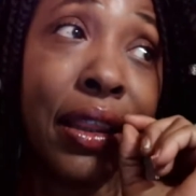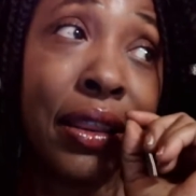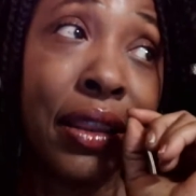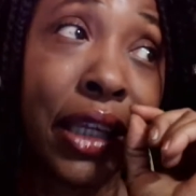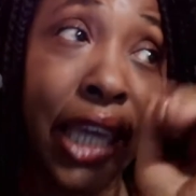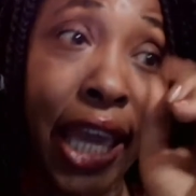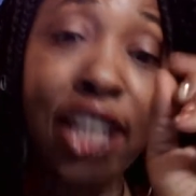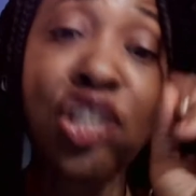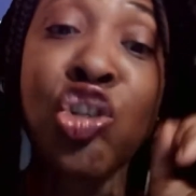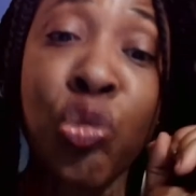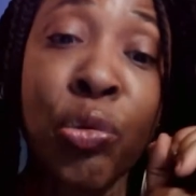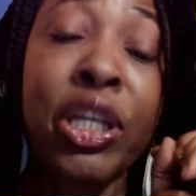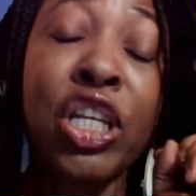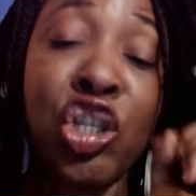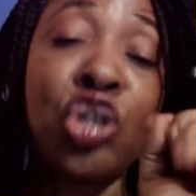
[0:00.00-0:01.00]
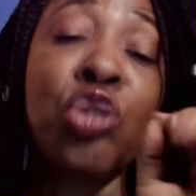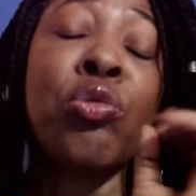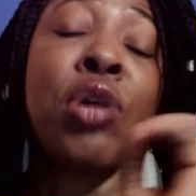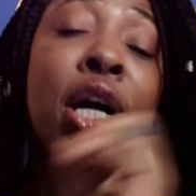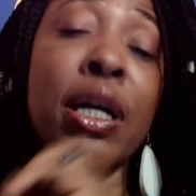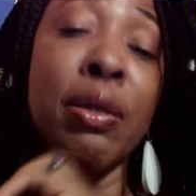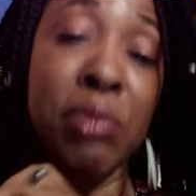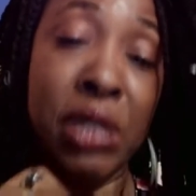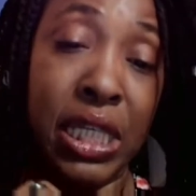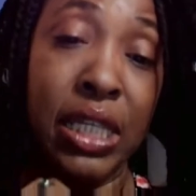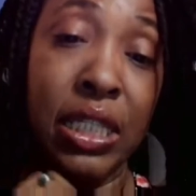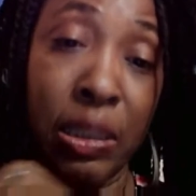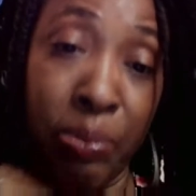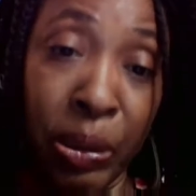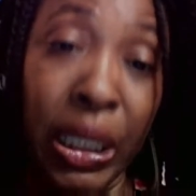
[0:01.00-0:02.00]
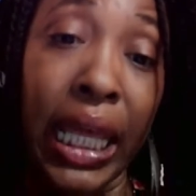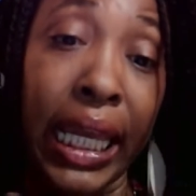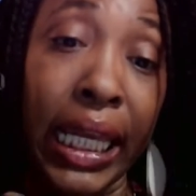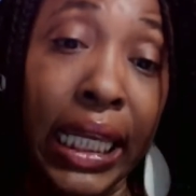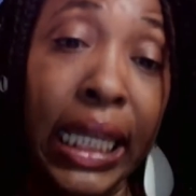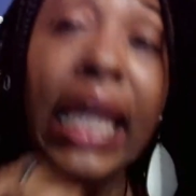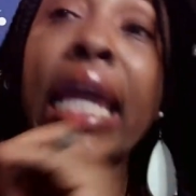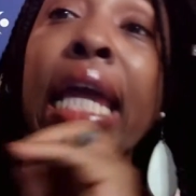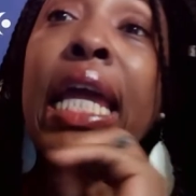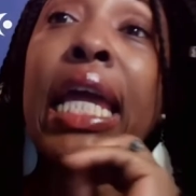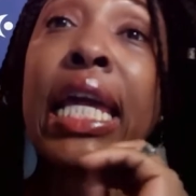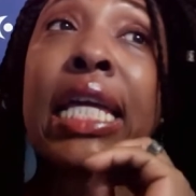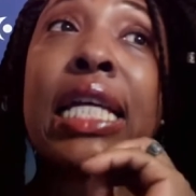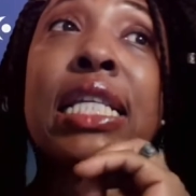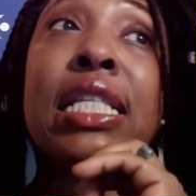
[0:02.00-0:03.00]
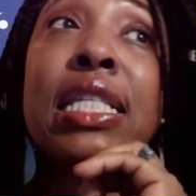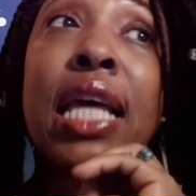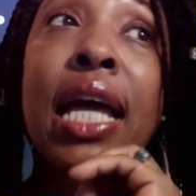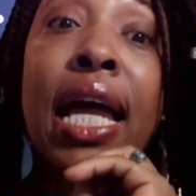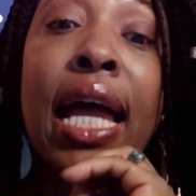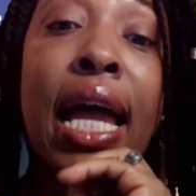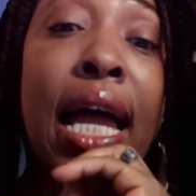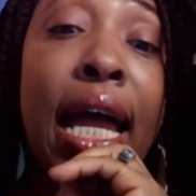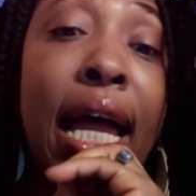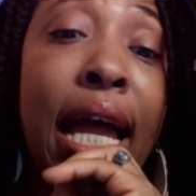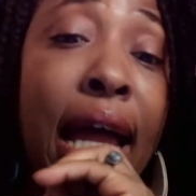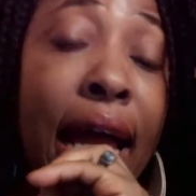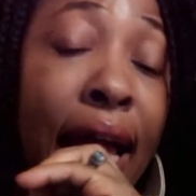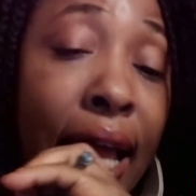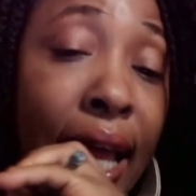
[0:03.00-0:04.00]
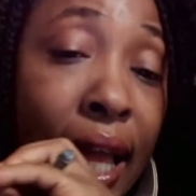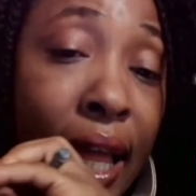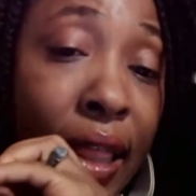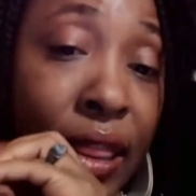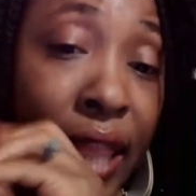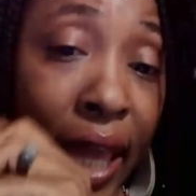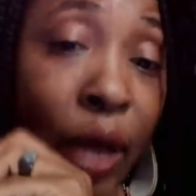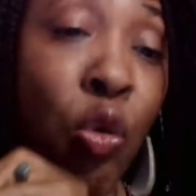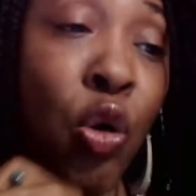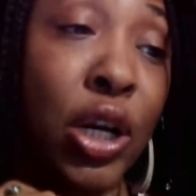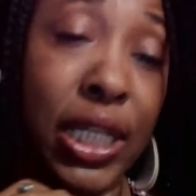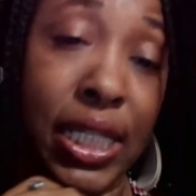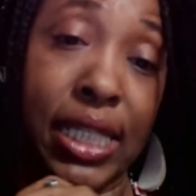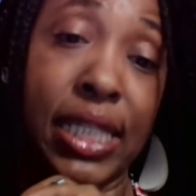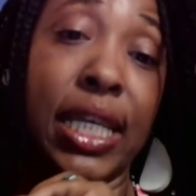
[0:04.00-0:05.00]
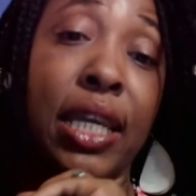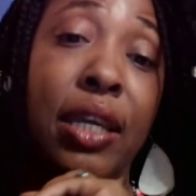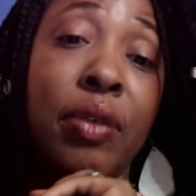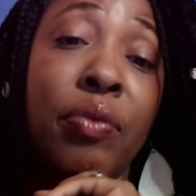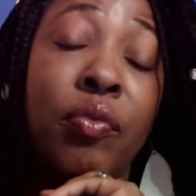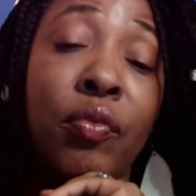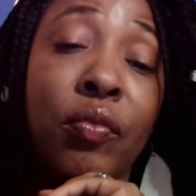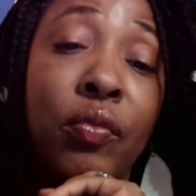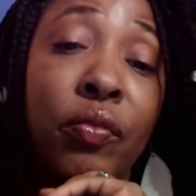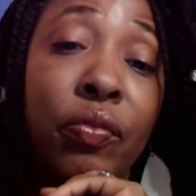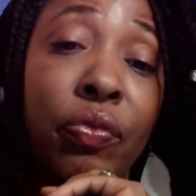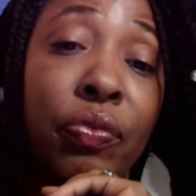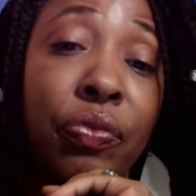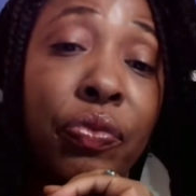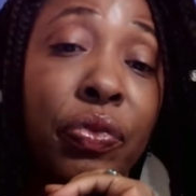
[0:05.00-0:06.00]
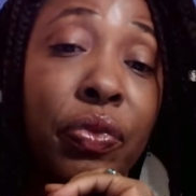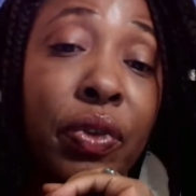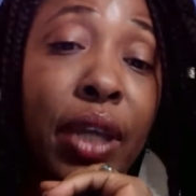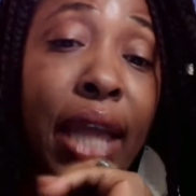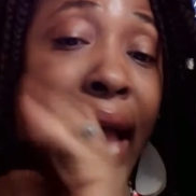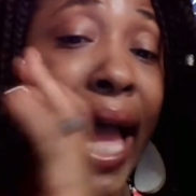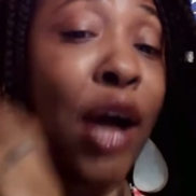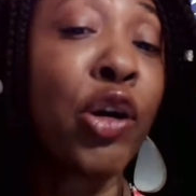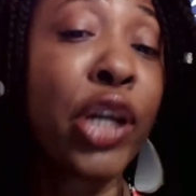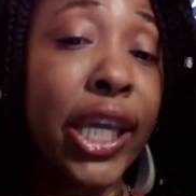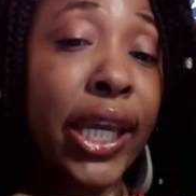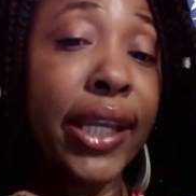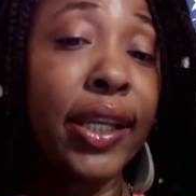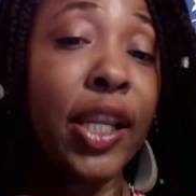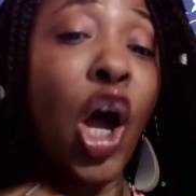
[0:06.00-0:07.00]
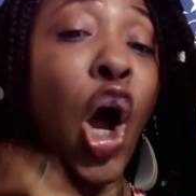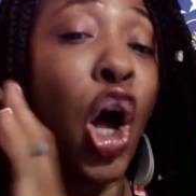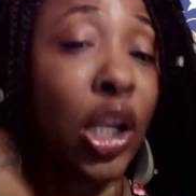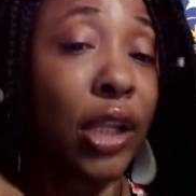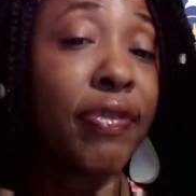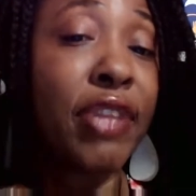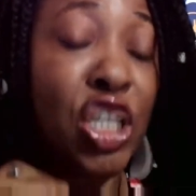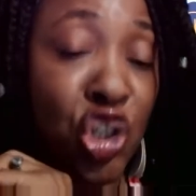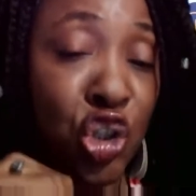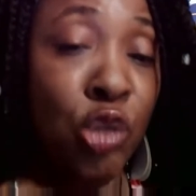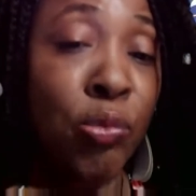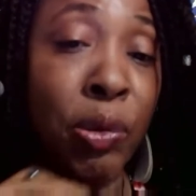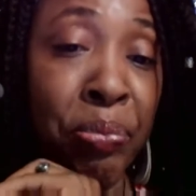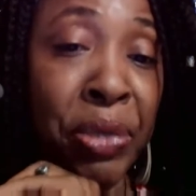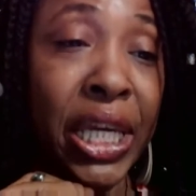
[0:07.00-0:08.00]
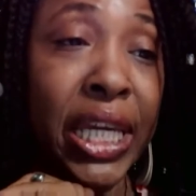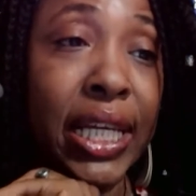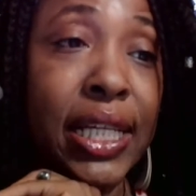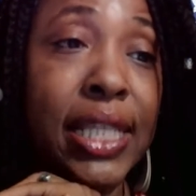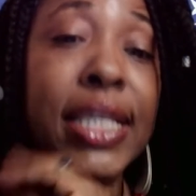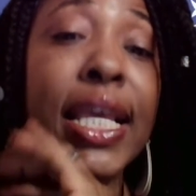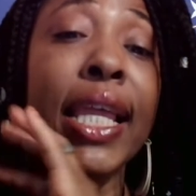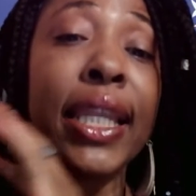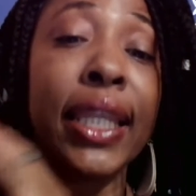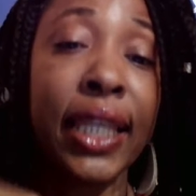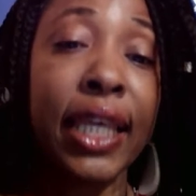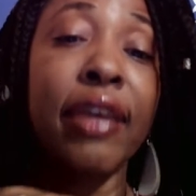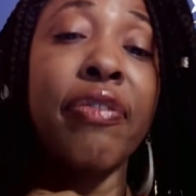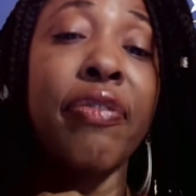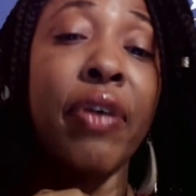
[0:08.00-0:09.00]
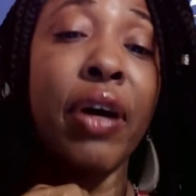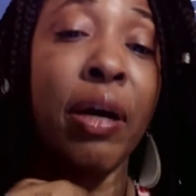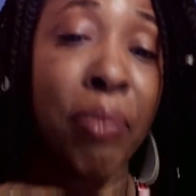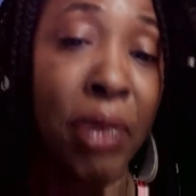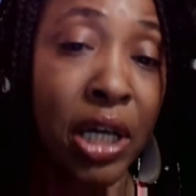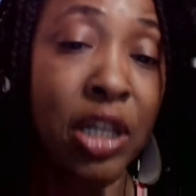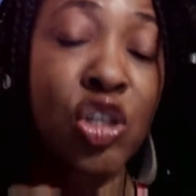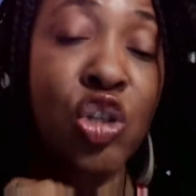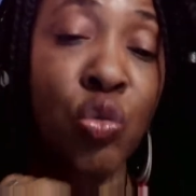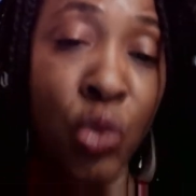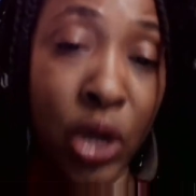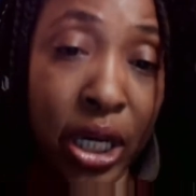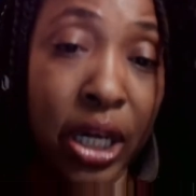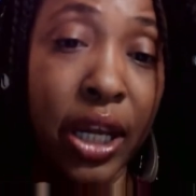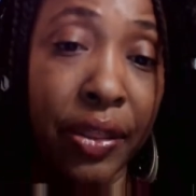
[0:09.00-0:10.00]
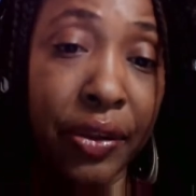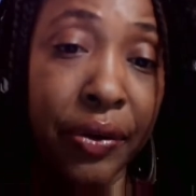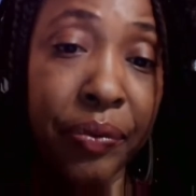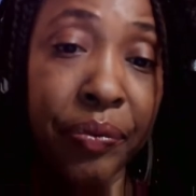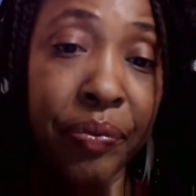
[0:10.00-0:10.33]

The catch-22 comes into play is they want to see how can all of these human beings live amongst one another.